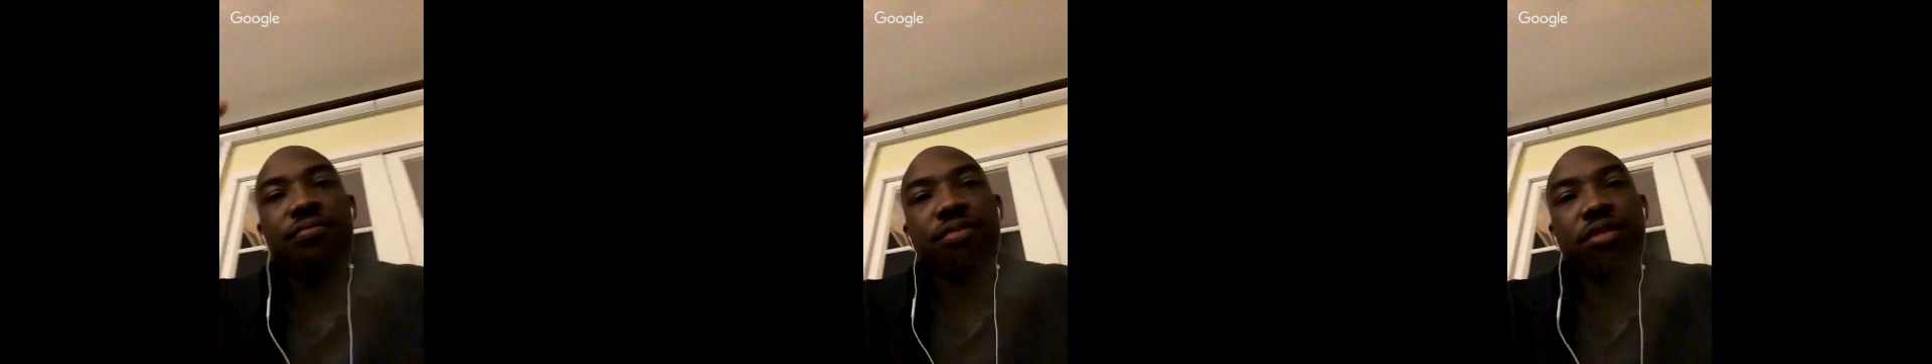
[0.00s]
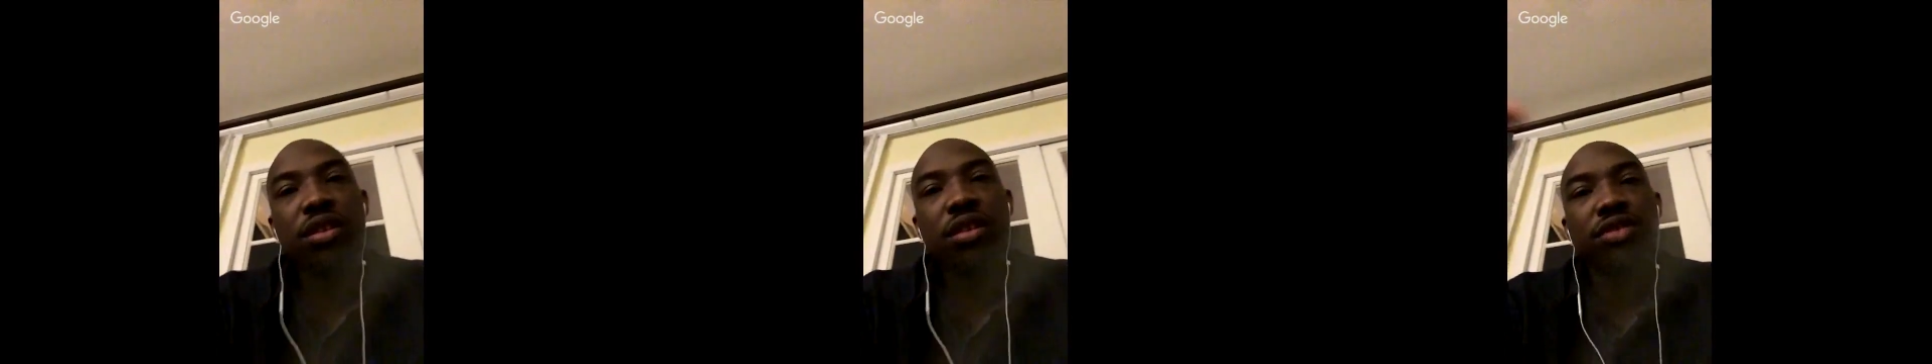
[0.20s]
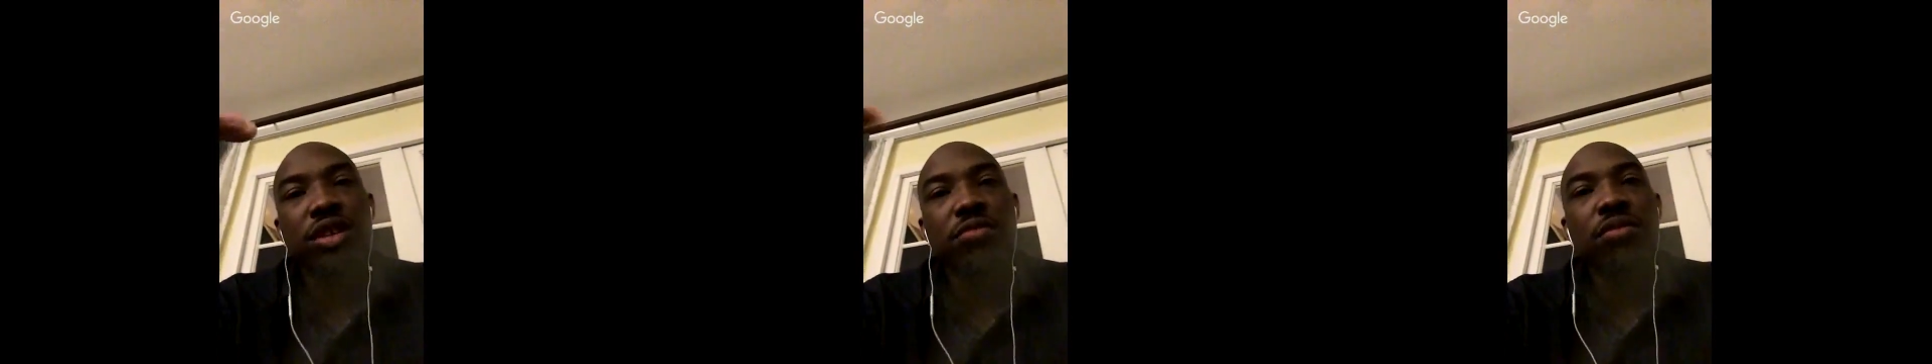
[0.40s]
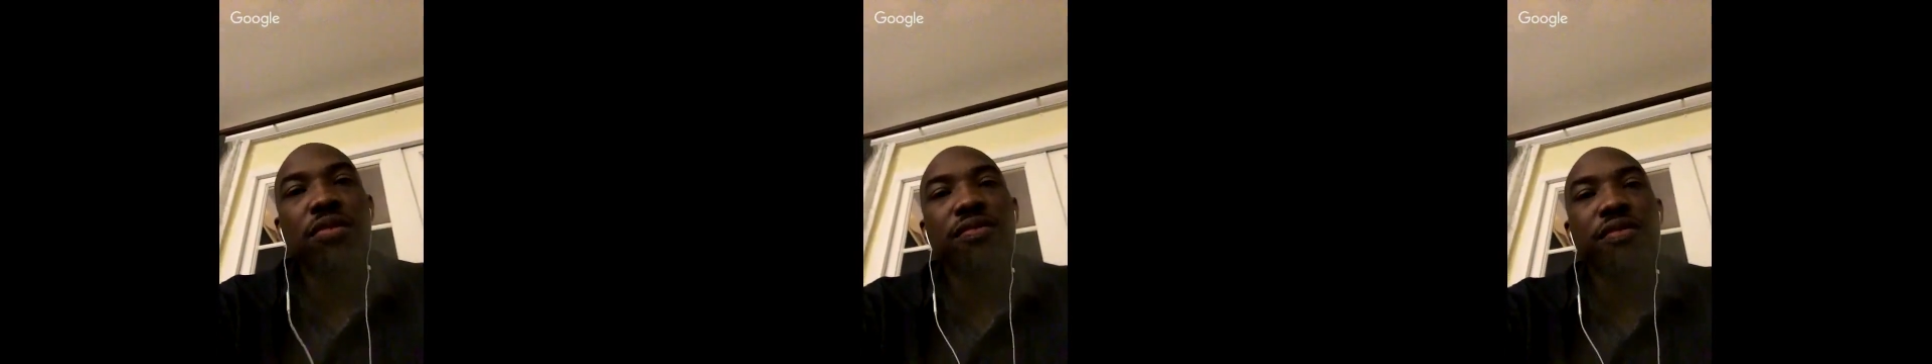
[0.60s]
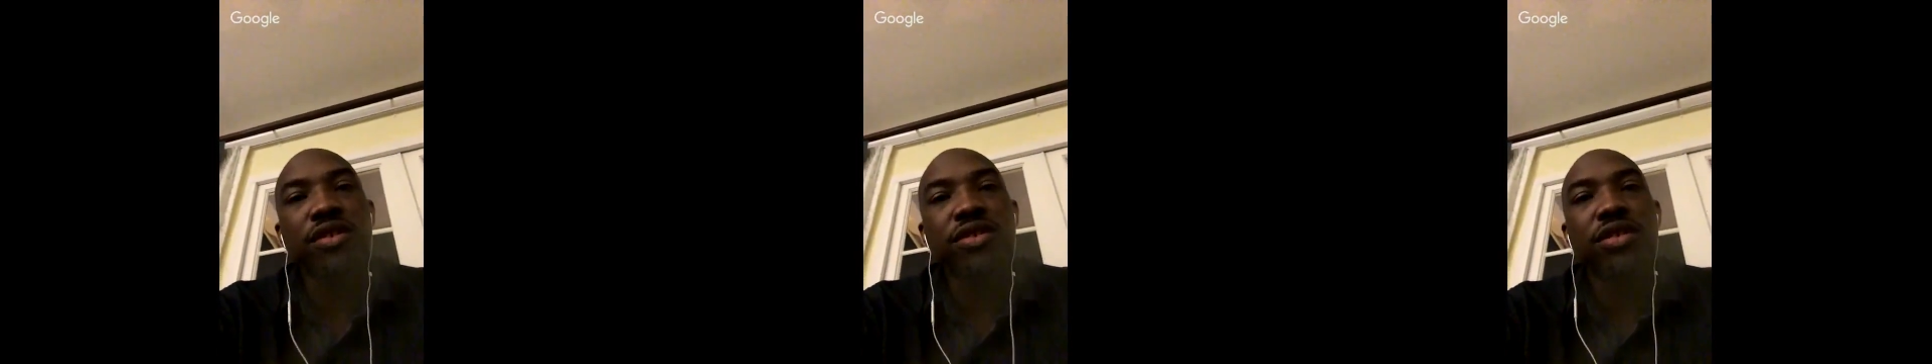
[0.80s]
somewhat
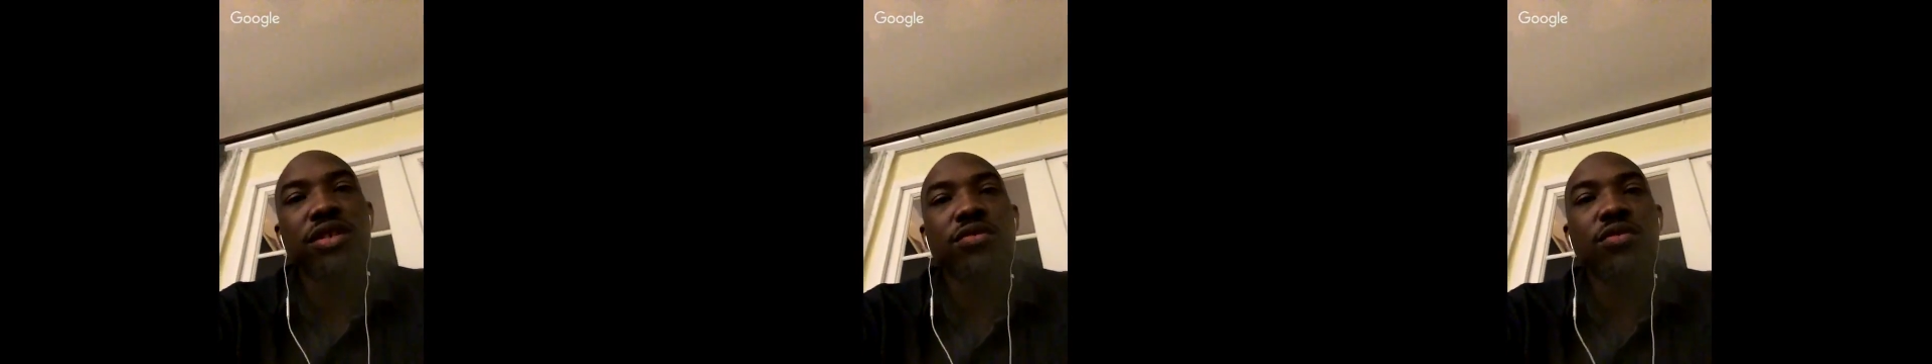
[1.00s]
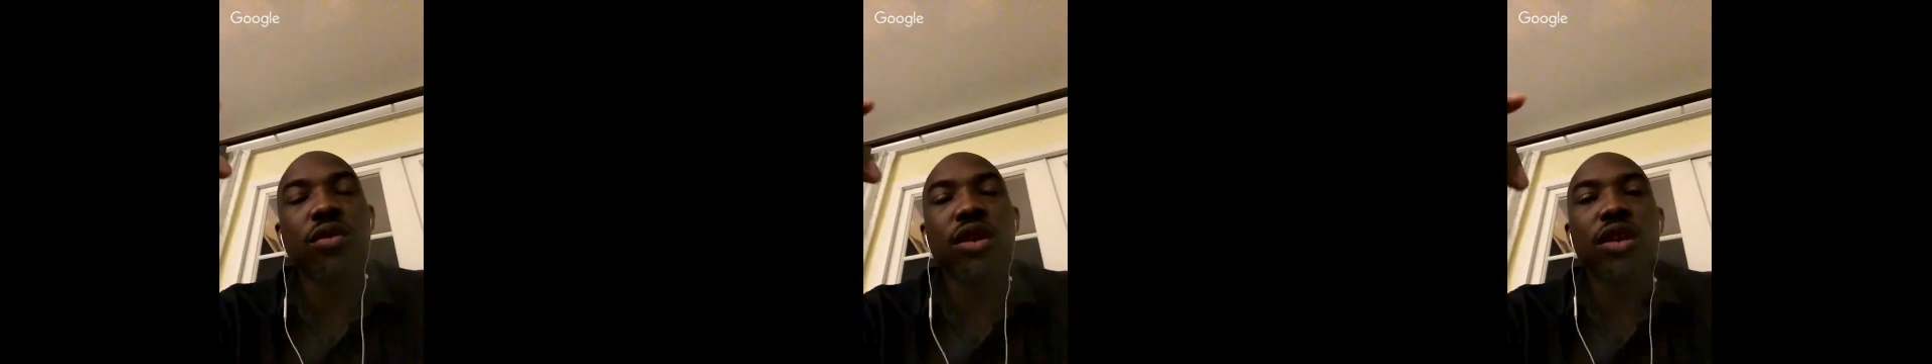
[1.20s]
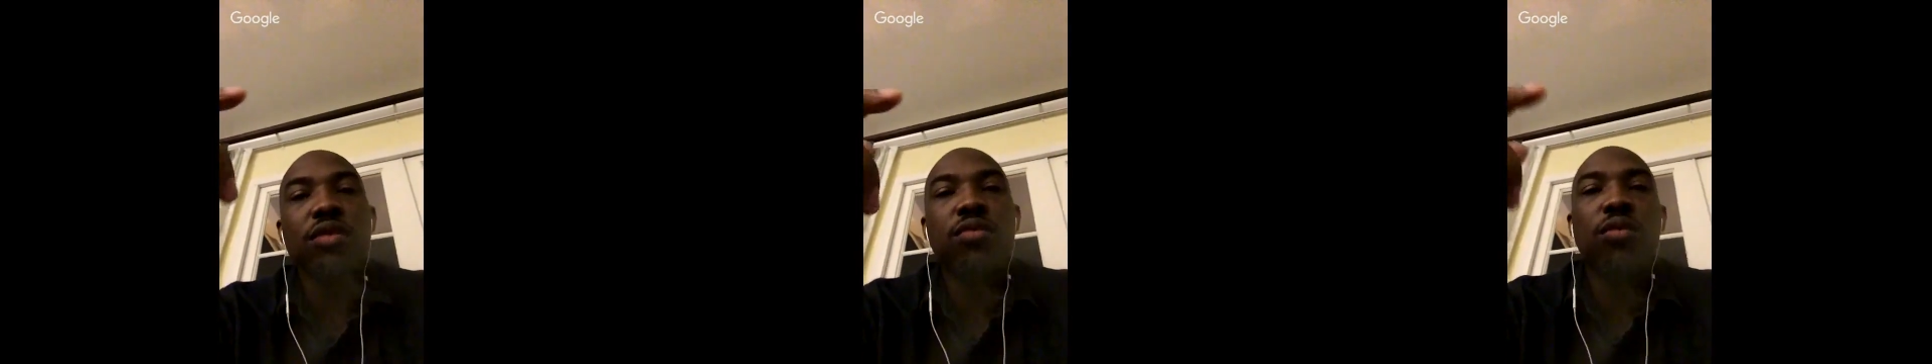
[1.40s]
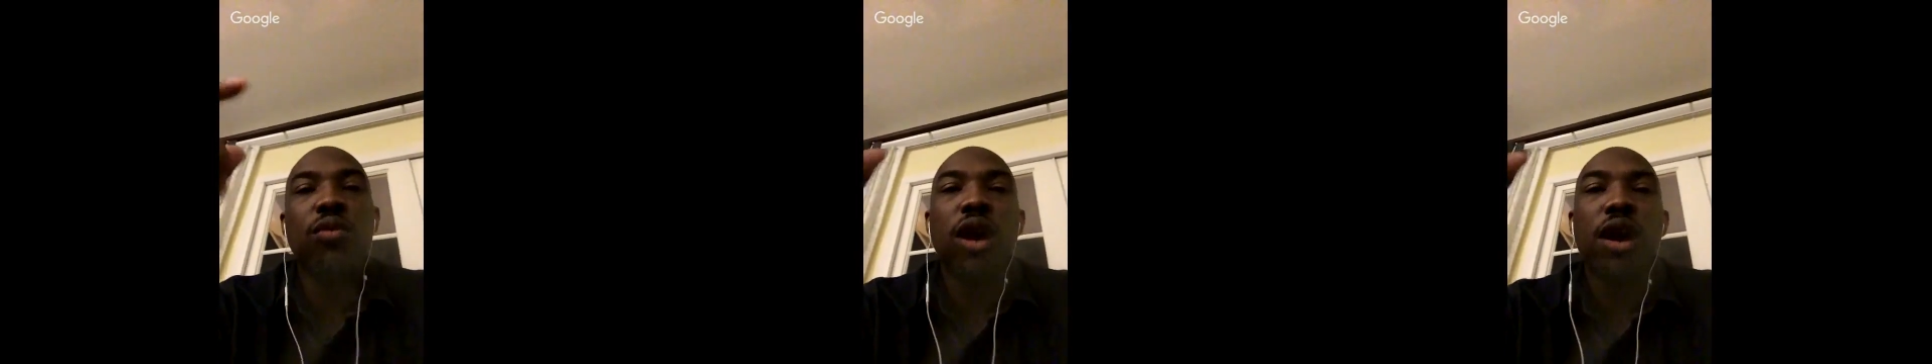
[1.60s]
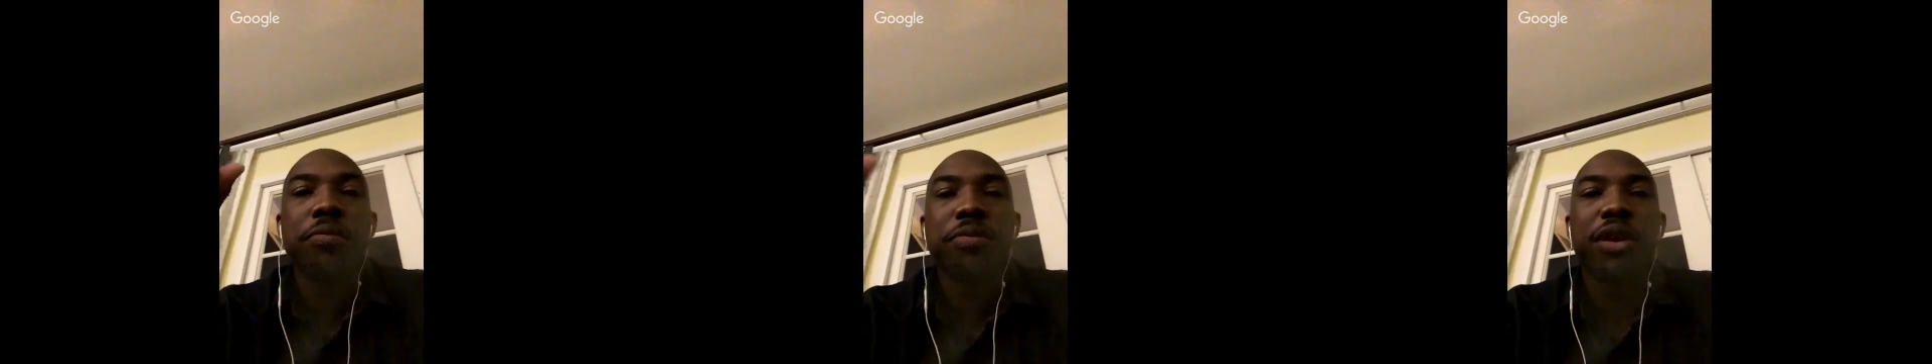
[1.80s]
versed in wine
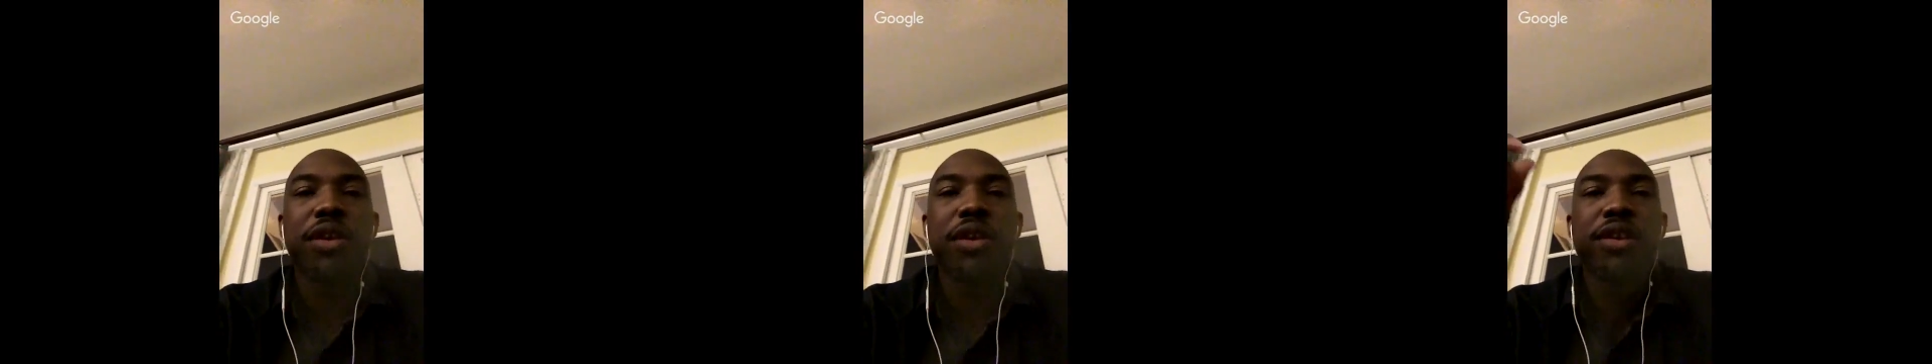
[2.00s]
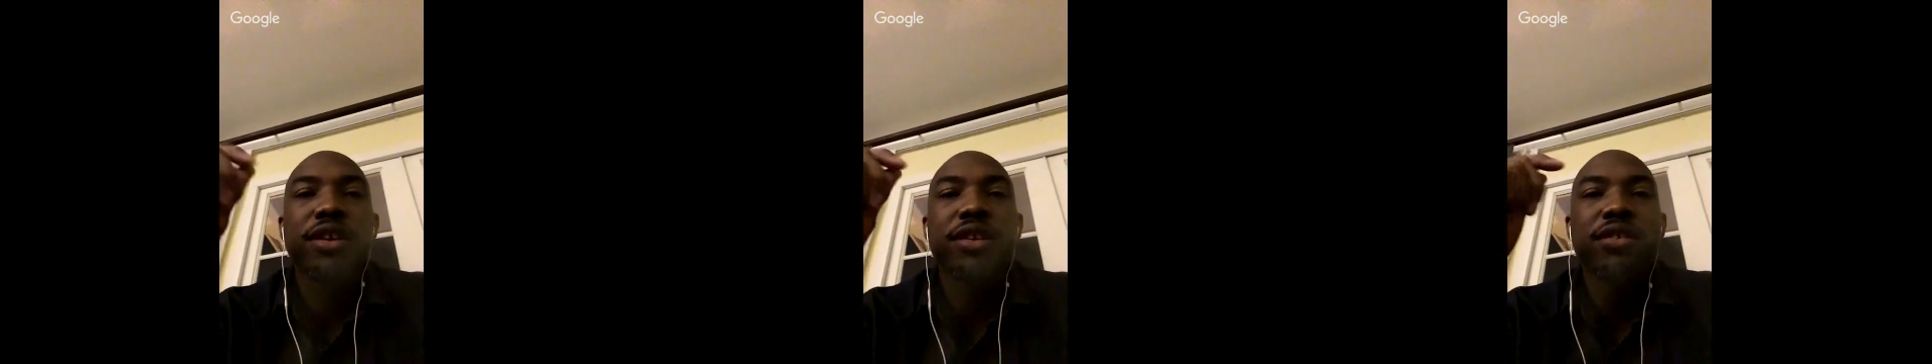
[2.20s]
pairings.